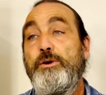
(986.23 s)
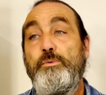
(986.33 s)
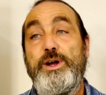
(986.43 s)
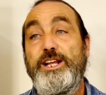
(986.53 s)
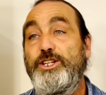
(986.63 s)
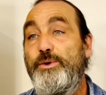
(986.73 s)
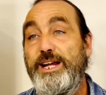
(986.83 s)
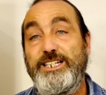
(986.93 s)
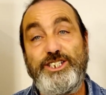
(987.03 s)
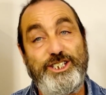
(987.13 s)
We're
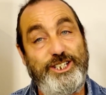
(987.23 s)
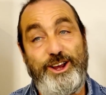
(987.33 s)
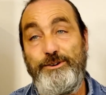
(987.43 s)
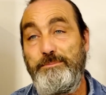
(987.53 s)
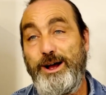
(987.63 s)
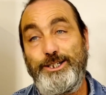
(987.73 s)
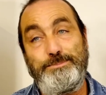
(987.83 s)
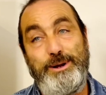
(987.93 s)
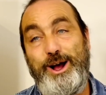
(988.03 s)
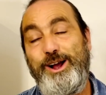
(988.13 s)
doing so much
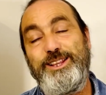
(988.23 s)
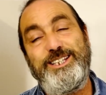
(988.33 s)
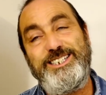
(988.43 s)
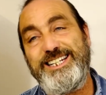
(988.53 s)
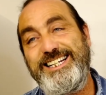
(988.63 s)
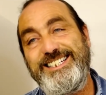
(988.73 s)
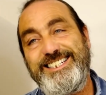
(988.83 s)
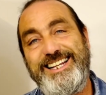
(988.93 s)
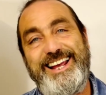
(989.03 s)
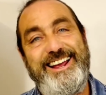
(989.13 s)
behind the
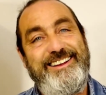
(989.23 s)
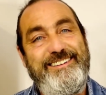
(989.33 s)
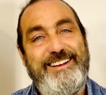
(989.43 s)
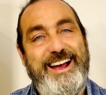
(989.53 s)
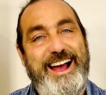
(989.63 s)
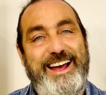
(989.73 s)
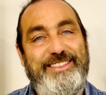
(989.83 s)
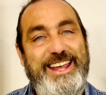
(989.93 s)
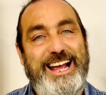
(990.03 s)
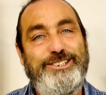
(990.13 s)
scenes here at
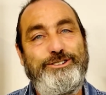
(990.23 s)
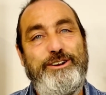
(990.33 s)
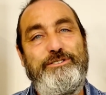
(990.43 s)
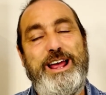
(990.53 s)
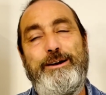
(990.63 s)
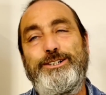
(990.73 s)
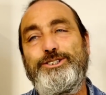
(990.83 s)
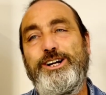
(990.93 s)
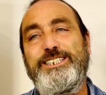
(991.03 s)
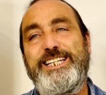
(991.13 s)
the Astro Flower,
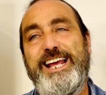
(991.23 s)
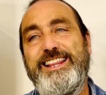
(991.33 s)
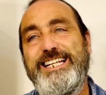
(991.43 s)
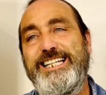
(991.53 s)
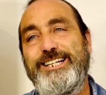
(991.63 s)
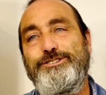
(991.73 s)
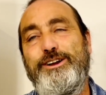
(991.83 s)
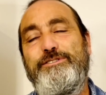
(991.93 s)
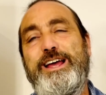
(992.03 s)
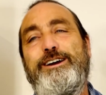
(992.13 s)
trying to get these
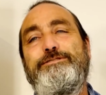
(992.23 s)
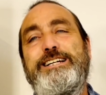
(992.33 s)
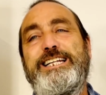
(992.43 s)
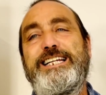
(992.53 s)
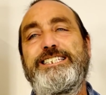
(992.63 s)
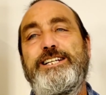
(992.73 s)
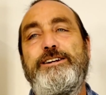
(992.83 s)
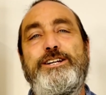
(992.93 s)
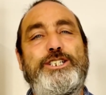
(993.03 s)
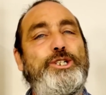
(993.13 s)
Astro Flower readings
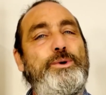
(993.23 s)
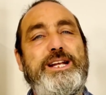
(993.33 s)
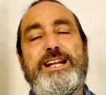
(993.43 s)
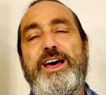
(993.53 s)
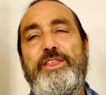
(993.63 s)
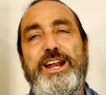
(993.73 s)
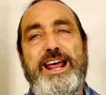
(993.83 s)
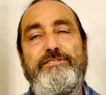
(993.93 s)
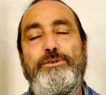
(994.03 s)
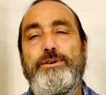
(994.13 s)
to another
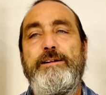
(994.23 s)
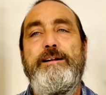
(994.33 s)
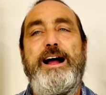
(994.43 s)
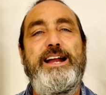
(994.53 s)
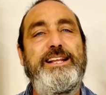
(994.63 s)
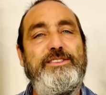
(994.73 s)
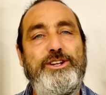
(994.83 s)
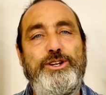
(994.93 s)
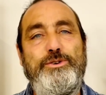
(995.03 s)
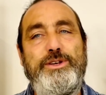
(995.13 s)
level. And in the
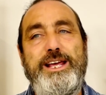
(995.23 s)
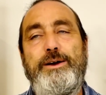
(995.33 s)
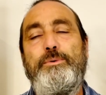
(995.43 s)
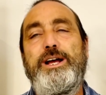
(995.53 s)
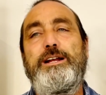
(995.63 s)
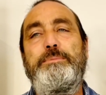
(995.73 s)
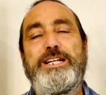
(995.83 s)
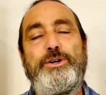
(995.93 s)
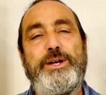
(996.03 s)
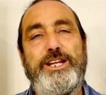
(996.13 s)
new year, we're going to be
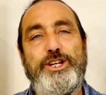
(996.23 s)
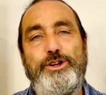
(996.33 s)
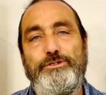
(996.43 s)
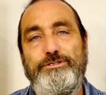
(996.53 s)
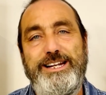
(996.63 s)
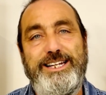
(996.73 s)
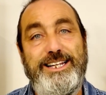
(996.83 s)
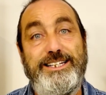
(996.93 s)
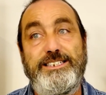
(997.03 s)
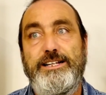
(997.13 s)
doing new
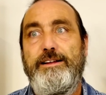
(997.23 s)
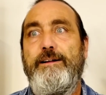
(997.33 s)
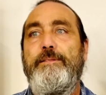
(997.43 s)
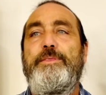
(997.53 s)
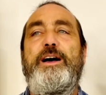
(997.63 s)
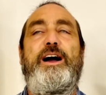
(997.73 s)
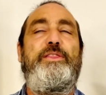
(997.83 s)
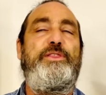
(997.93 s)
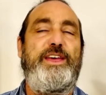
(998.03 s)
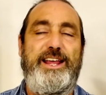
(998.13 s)
readings that I
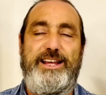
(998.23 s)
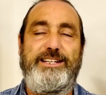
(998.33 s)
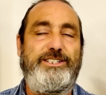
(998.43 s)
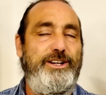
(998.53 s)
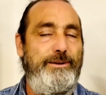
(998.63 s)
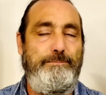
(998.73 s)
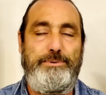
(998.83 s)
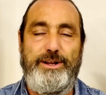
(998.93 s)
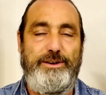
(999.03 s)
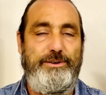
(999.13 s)
think is going to
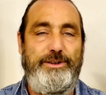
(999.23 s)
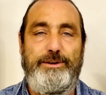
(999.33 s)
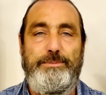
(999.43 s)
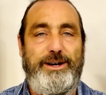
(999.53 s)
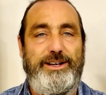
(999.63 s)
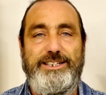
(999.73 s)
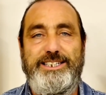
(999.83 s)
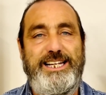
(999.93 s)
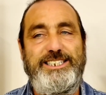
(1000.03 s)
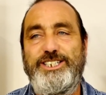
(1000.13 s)
blow your mind.
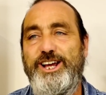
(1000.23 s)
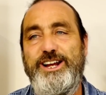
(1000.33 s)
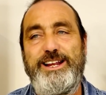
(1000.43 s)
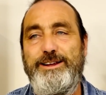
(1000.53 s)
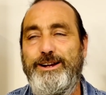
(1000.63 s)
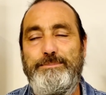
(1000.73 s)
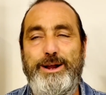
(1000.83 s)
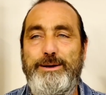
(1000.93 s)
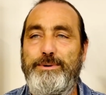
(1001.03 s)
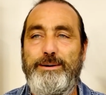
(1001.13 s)
It's certainly going to
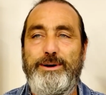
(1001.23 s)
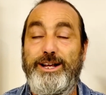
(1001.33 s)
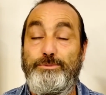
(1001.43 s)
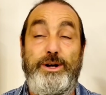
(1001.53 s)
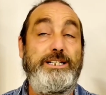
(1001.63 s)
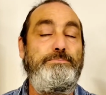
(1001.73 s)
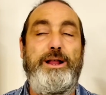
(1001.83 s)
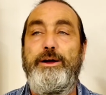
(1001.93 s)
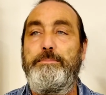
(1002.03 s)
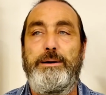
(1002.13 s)
blow my mind. Well, it's
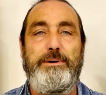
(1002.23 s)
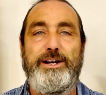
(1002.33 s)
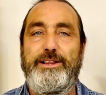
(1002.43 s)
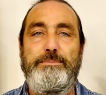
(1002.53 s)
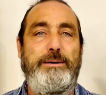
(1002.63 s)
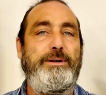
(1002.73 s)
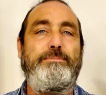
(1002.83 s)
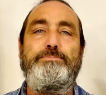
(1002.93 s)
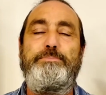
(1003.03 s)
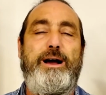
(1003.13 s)
blowing my mind at the moment.
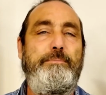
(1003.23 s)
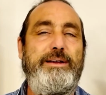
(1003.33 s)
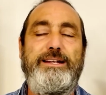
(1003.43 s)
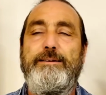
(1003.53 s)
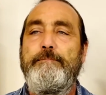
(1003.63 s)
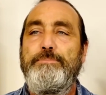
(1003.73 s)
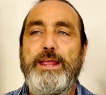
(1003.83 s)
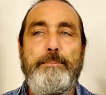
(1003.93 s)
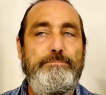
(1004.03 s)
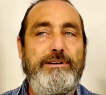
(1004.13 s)
I'm, I've been
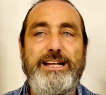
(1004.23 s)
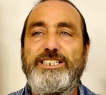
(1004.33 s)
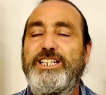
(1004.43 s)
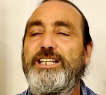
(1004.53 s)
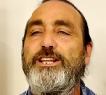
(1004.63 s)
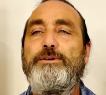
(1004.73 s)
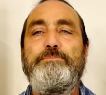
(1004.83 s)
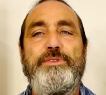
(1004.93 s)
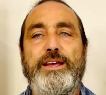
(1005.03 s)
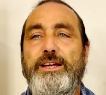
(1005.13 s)
practicing them.